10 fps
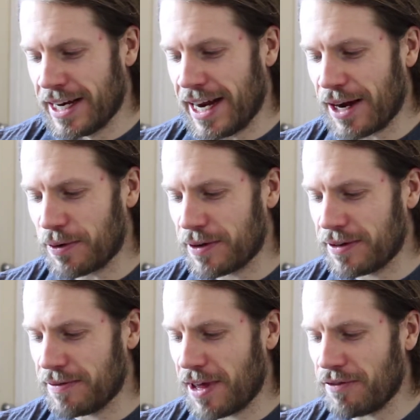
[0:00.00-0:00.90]
Now,
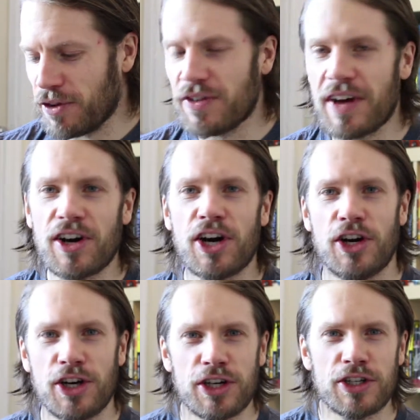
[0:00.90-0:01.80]
if you've never
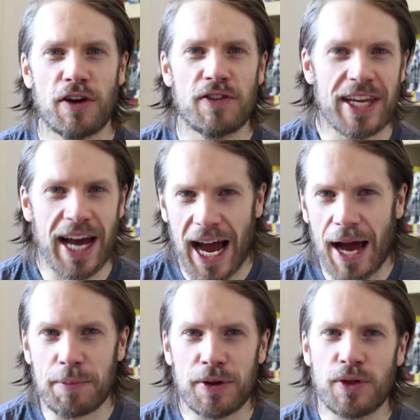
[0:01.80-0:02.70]
heard of the
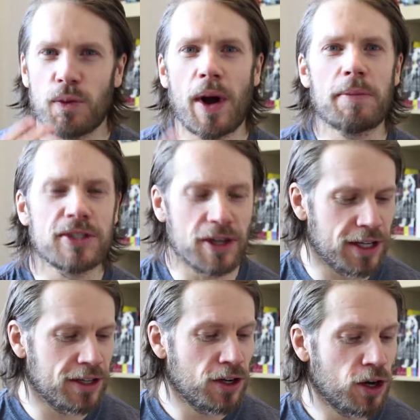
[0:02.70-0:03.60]
app, the
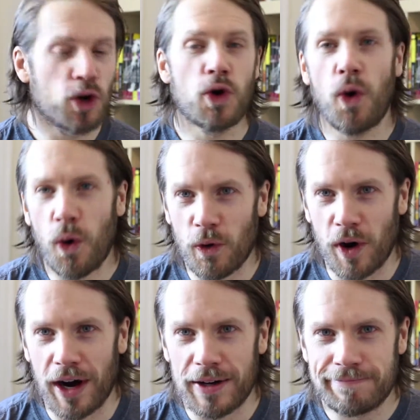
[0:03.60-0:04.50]
website,
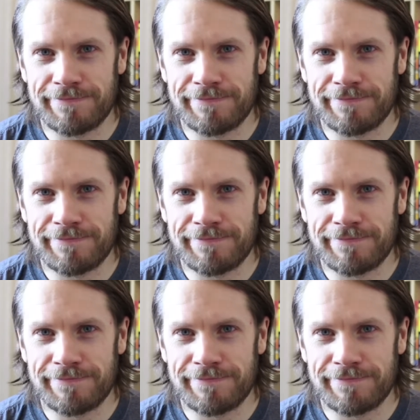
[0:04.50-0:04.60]
Quora.